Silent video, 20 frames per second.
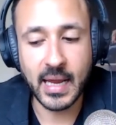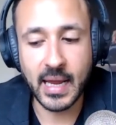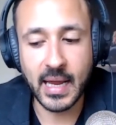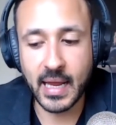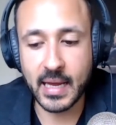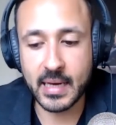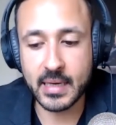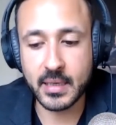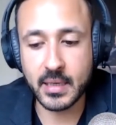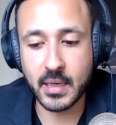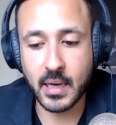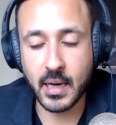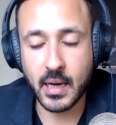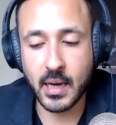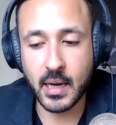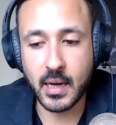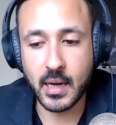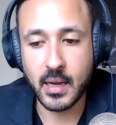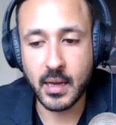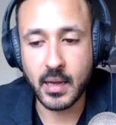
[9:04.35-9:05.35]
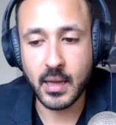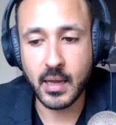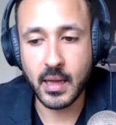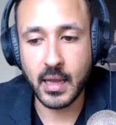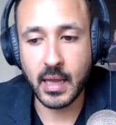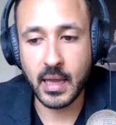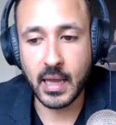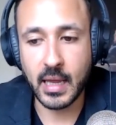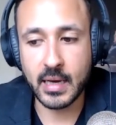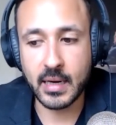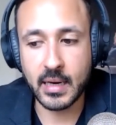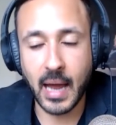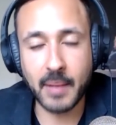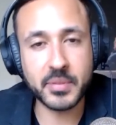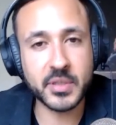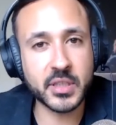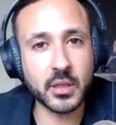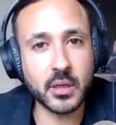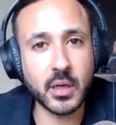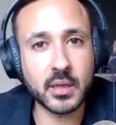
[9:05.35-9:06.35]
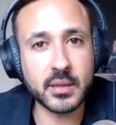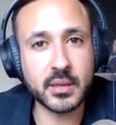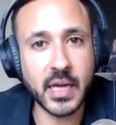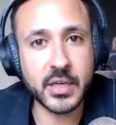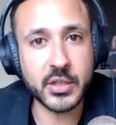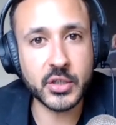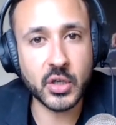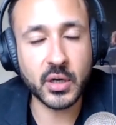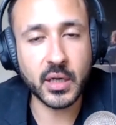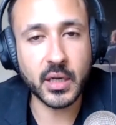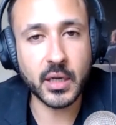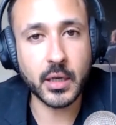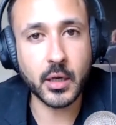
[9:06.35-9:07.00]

And I'm still on that journey.